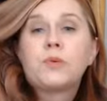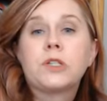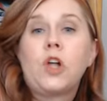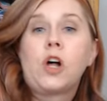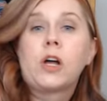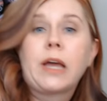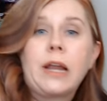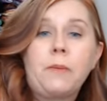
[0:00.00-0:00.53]
was
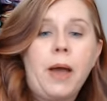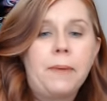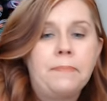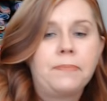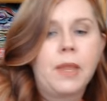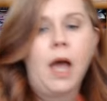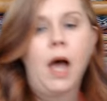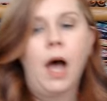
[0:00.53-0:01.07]
long anyway.
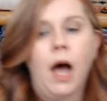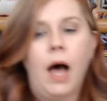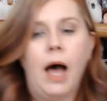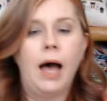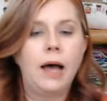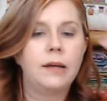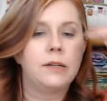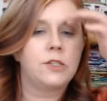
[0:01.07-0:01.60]

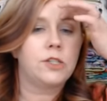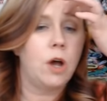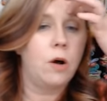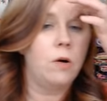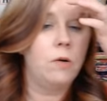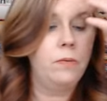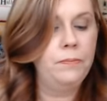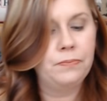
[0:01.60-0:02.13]
Uh,
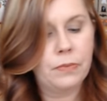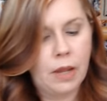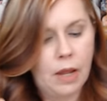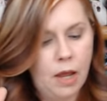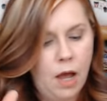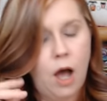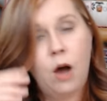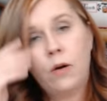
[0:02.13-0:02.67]
so,
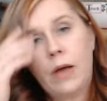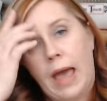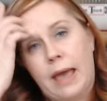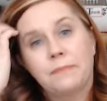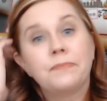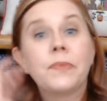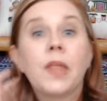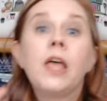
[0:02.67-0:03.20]

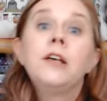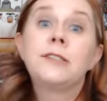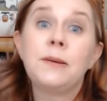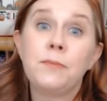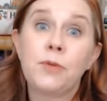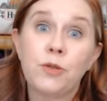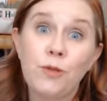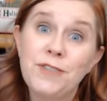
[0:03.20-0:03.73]
okay,
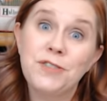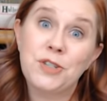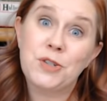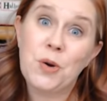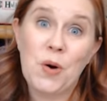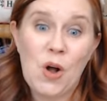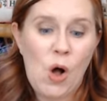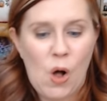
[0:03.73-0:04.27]
some thrift
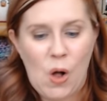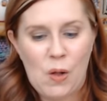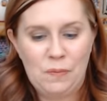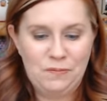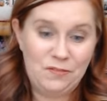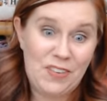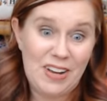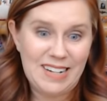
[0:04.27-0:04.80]
store haul.
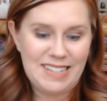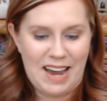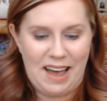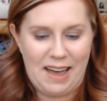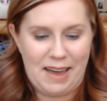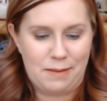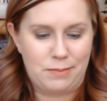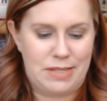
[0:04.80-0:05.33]
Fun
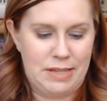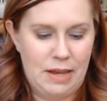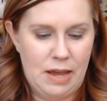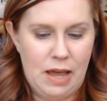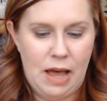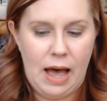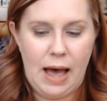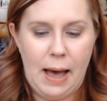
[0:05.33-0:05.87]
times.
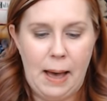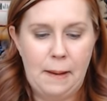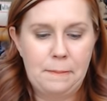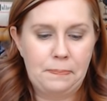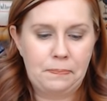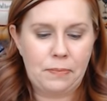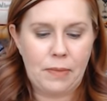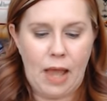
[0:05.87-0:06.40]

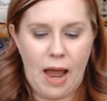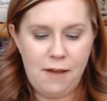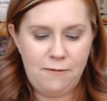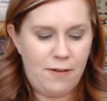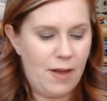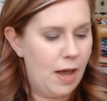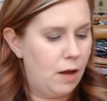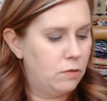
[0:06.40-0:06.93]
Um, I
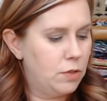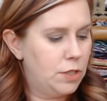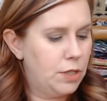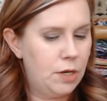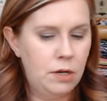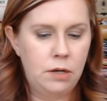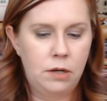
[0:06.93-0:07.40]
found